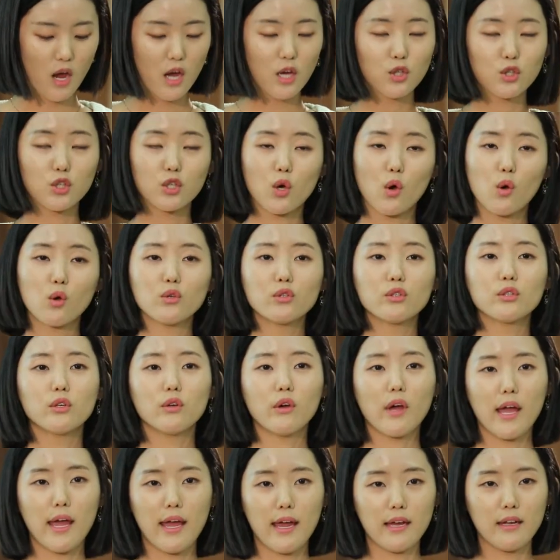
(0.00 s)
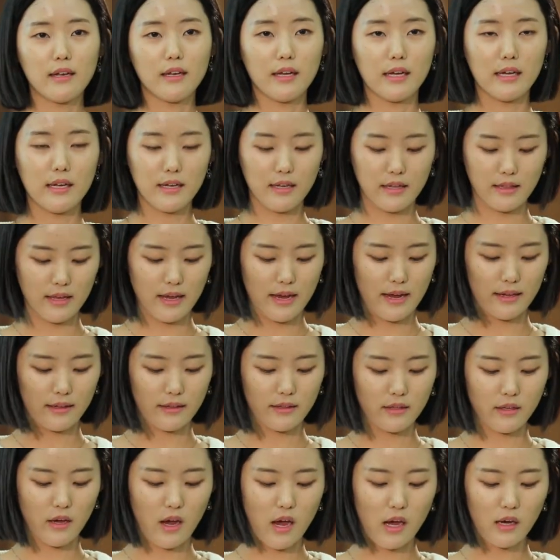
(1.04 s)
She also added
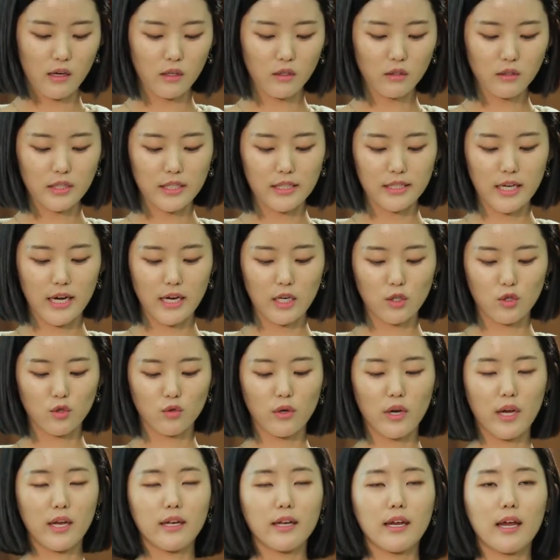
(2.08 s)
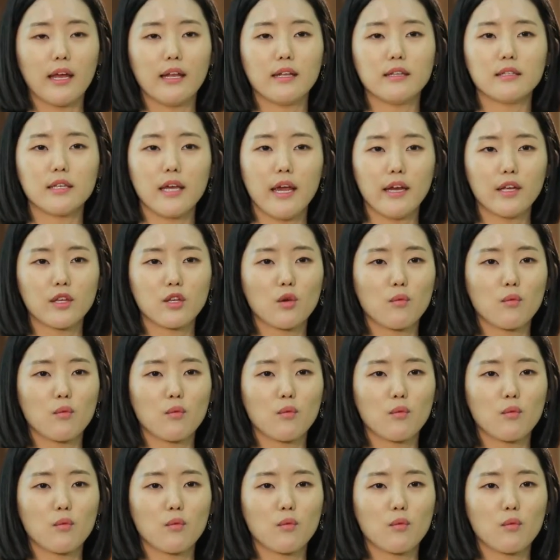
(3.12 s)
that the Hangul design trend can take